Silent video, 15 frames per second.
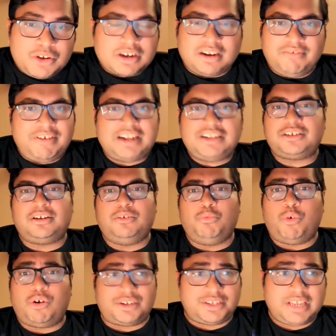conventional
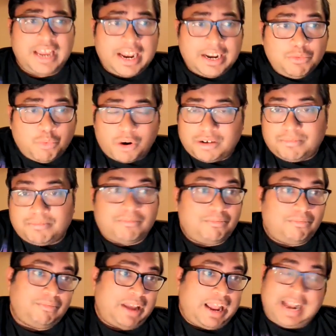wars. And
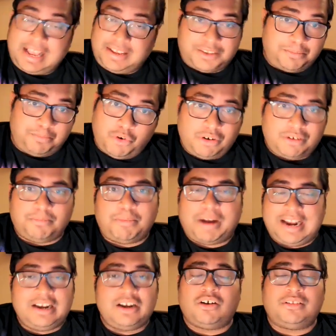I support
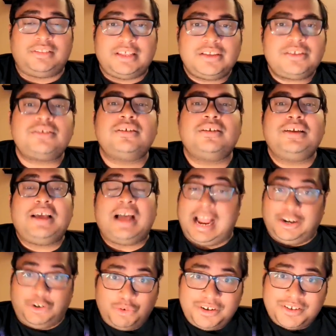Biden on this.
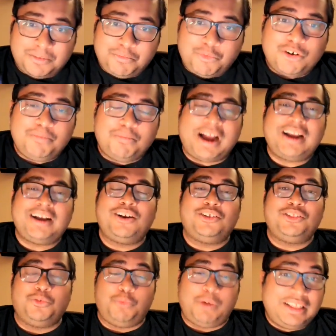I don't support Biden
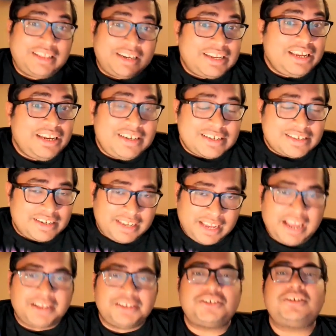on the way that he
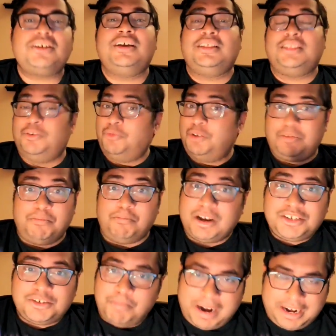disengaged. There was a
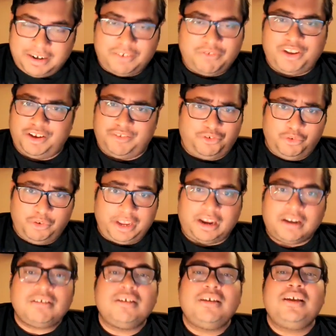much better way of doing it,